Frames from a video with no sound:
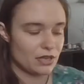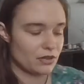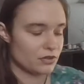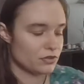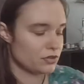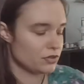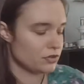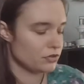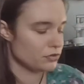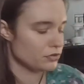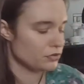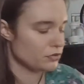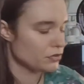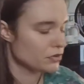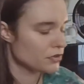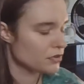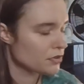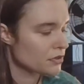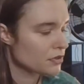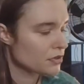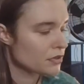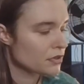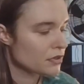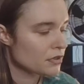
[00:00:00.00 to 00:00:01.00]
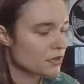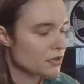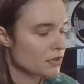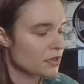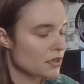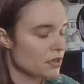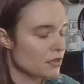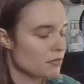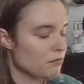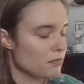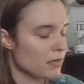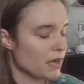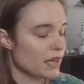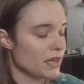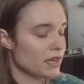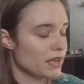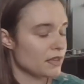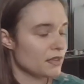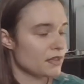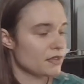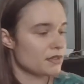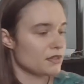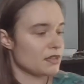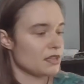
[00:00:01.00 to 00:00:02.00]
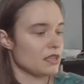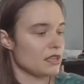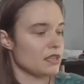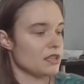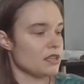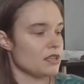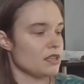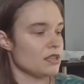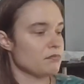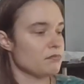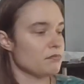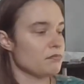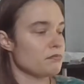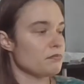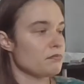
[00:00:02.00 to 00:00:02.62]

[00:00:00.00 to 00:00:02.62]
how to buy the